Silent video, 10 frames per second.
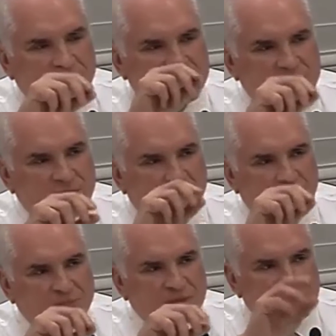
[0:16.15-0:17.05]
my son
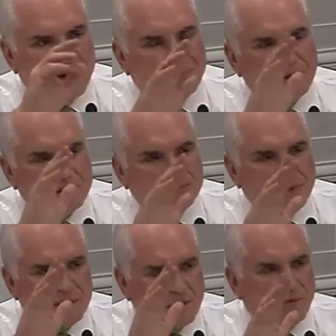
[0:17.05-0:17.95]
calls me and says, "Dad, please
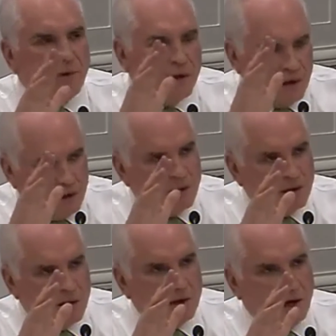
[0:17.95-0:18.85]
be careful.
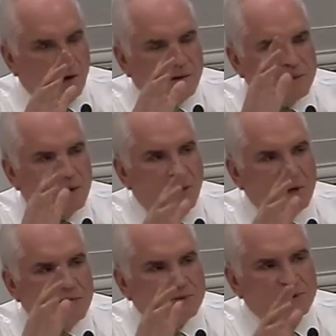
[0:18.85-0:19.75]
I don't want them
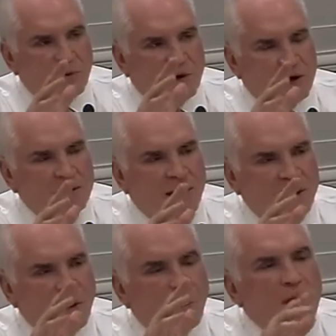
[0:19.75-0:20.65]
coming in the store." I
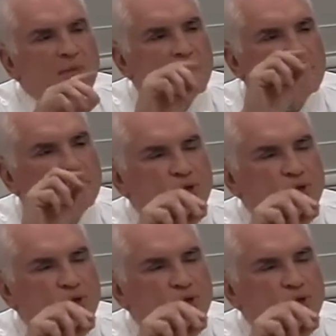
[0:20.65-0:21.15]
know one thing for